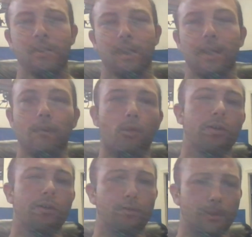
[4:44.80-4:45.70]
And then
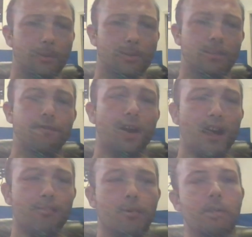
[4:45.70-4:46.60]
once you've been in business
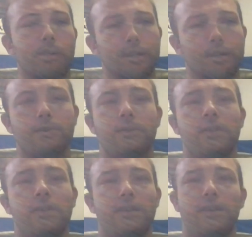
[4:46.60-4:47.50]
5+
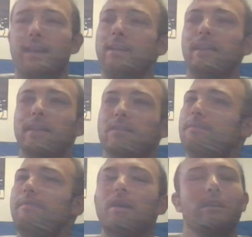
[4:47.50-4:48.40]
years, it's
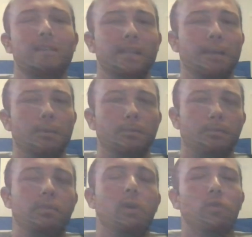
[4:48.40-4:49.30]
a very stable,
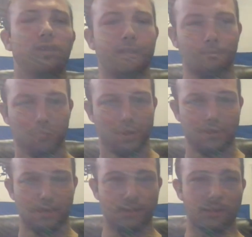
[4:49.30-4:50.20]
low risk
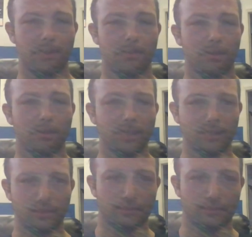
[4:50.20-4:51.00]
business, at least